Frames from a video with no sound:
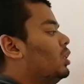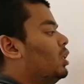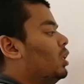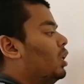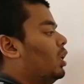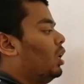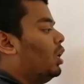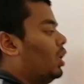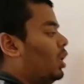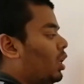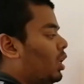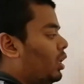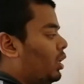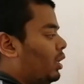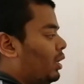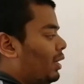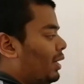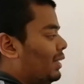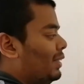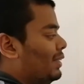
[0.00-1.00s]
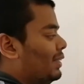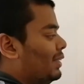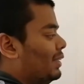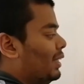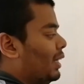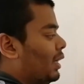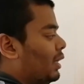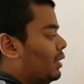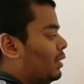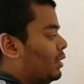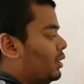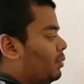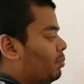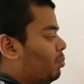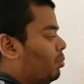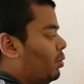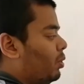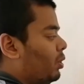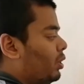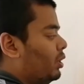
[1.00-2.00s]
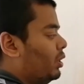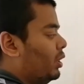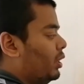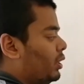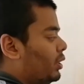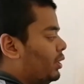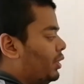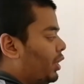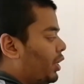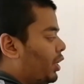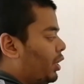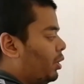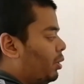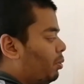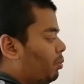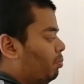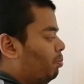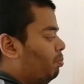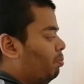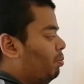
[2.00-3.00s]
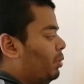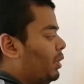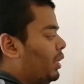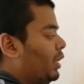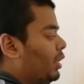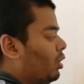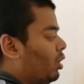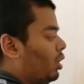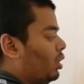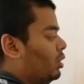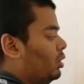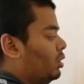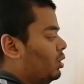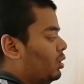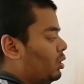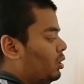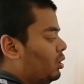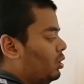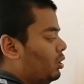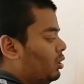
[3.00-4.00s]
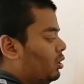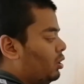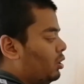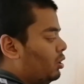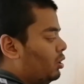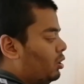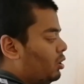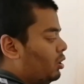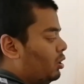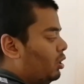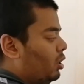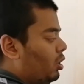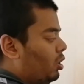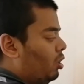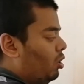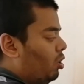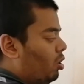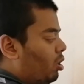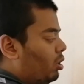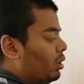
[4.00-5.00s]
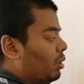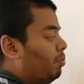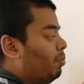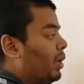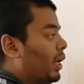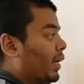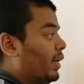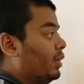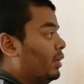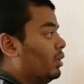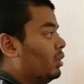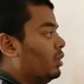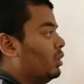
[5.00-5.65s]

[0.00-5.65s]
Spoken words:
Let's say this point is here, P naught, on the plane.